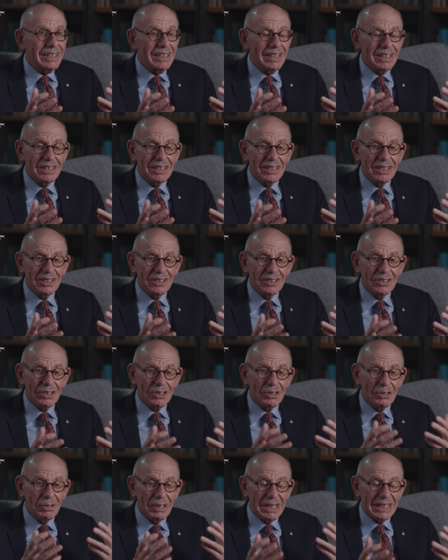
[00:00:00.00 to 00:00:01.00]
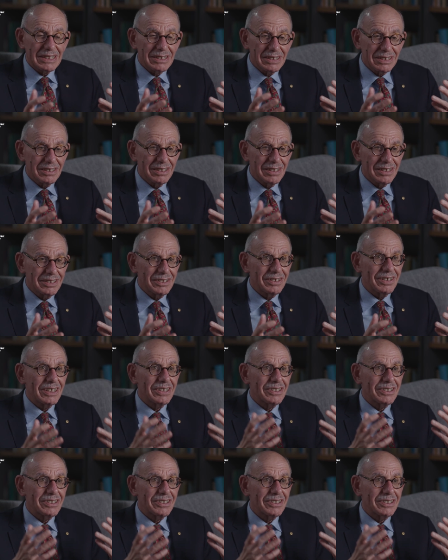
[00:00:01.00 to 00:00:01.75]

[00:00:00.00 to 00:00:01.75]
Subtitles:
in your quest to